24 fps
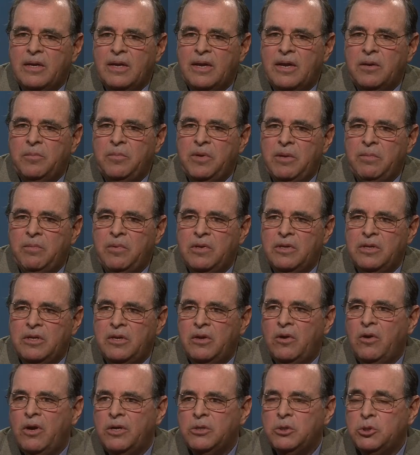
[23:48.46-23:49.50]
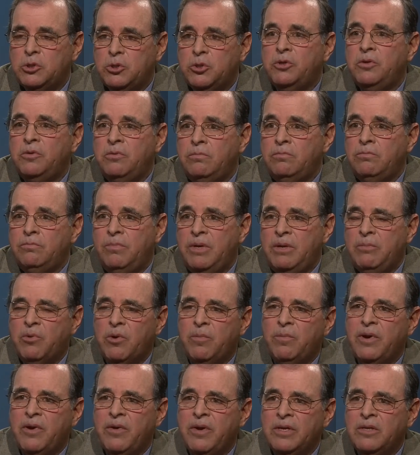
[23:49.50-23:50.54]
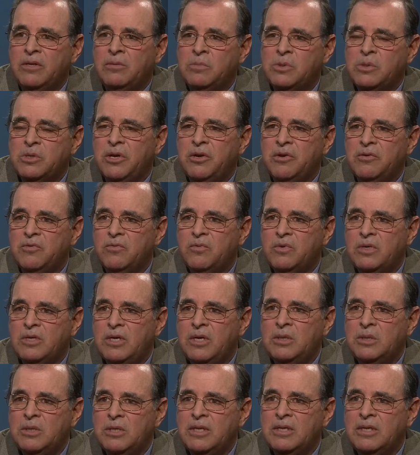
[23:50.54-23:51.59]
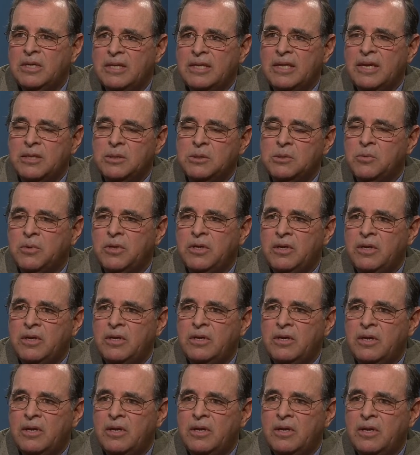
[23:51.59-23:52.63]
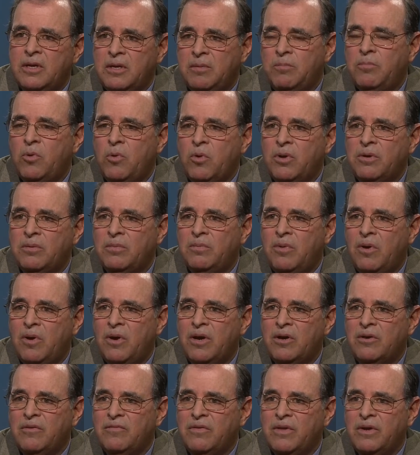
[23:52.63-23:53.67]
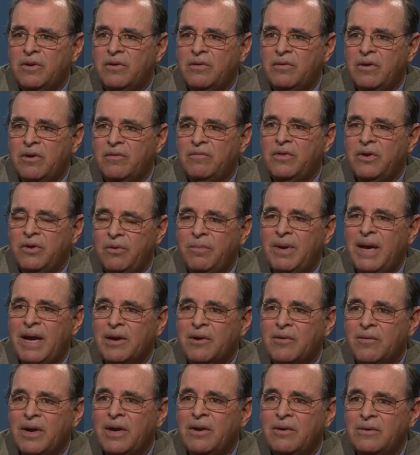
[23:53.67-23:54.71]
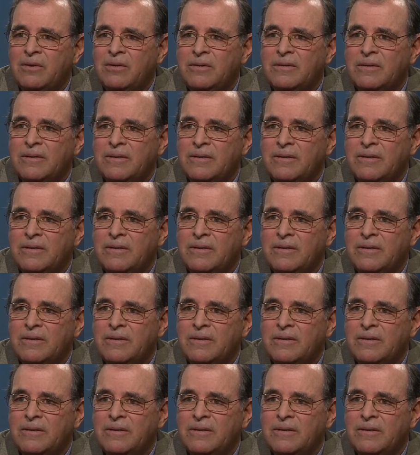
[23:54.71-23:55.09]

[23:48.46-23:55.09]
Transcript: a lot of people in the arts should be preparing themselves for teaching? That that's really uh, an important part of their of their background. Uh?